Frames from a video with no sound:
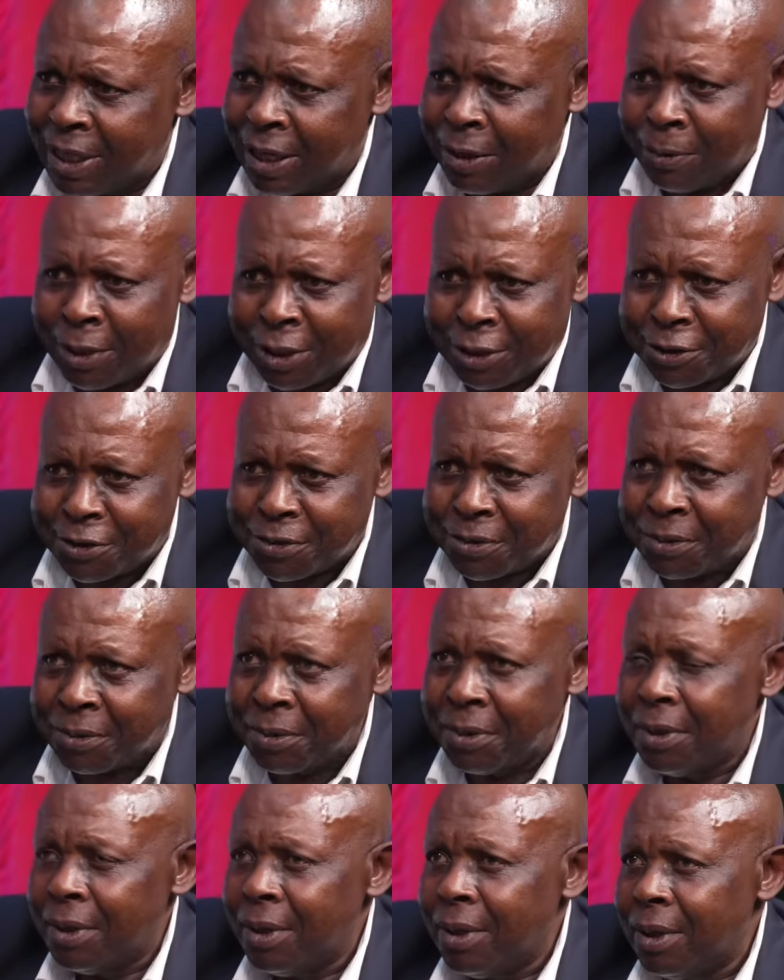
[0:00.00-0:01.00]
They want
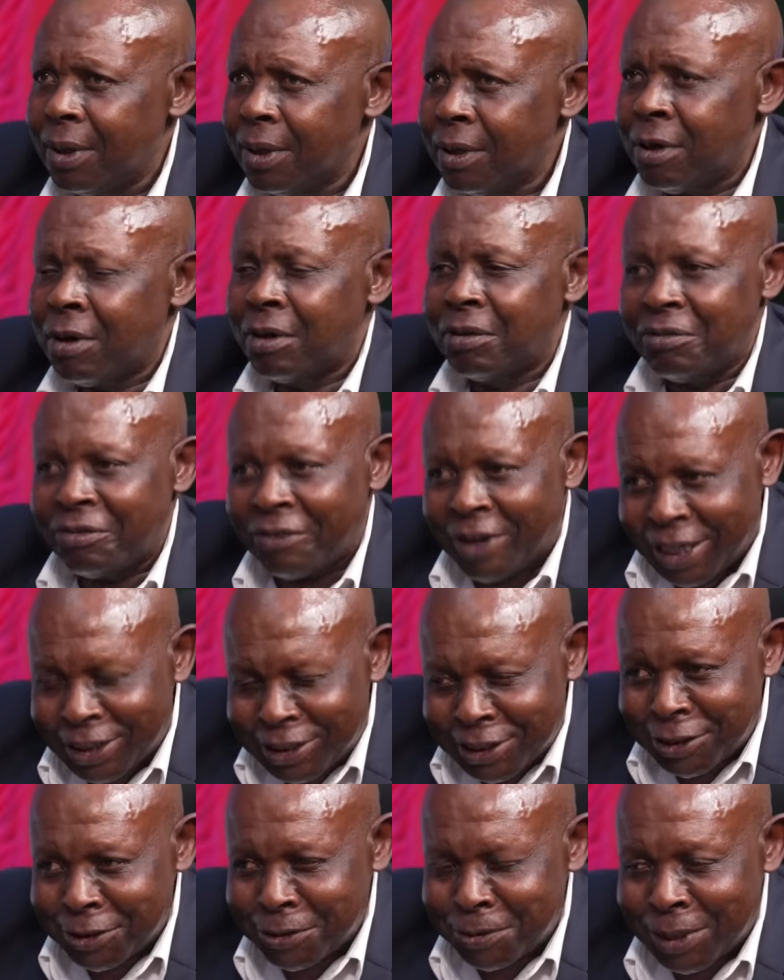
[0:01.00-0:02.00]
to
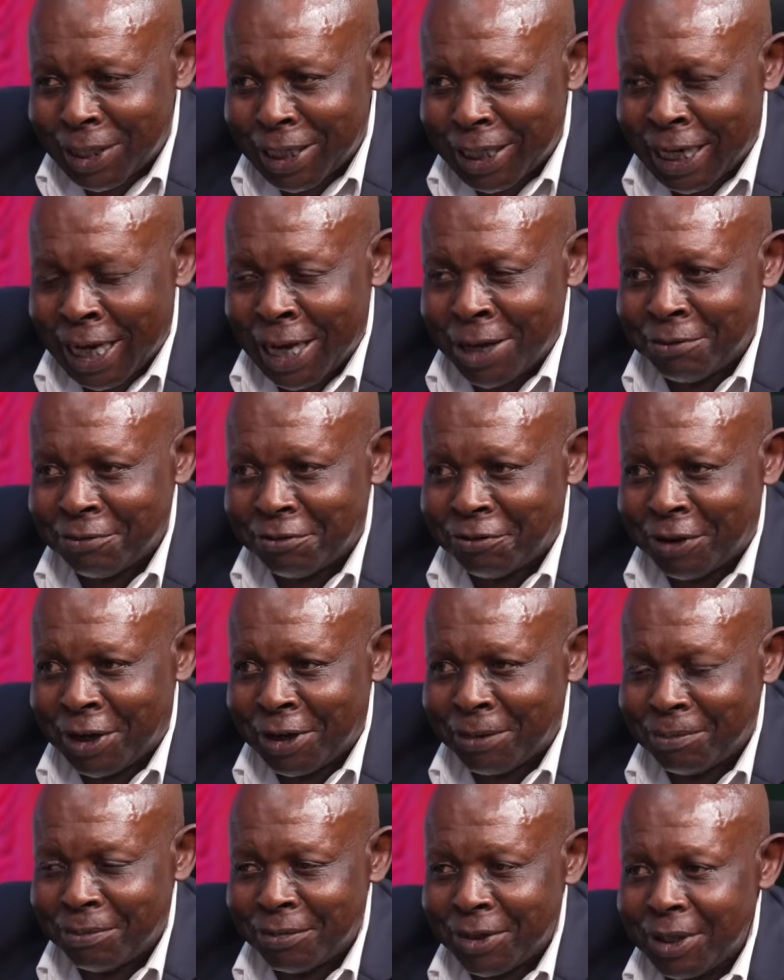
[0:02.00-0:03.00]
convert it into a game
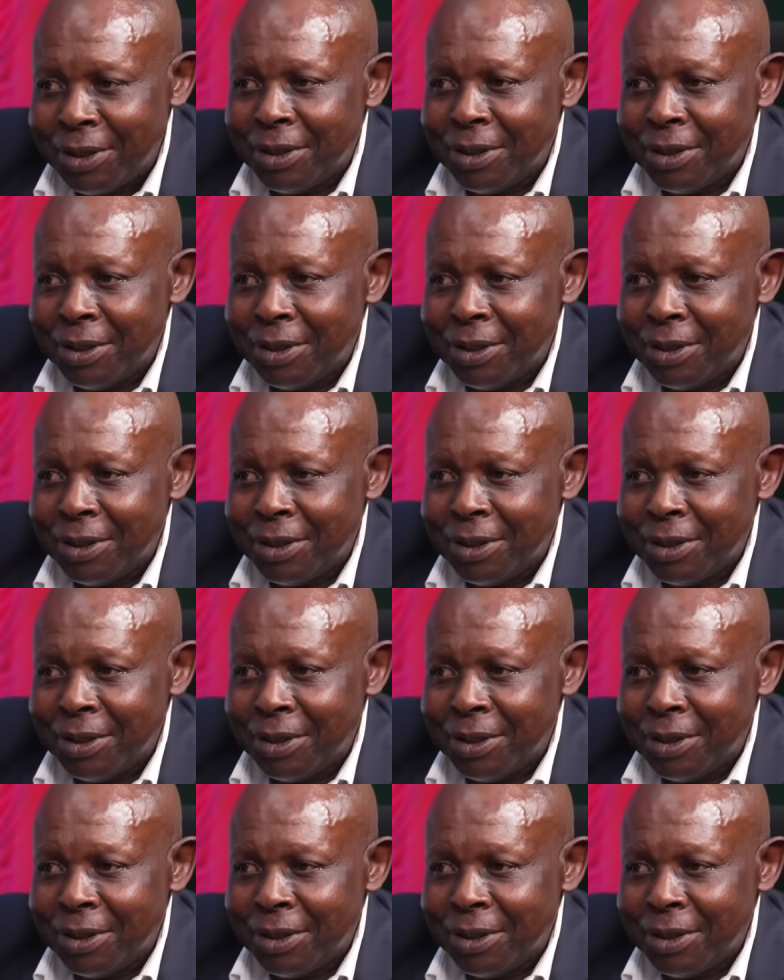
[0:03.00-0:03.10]
farm.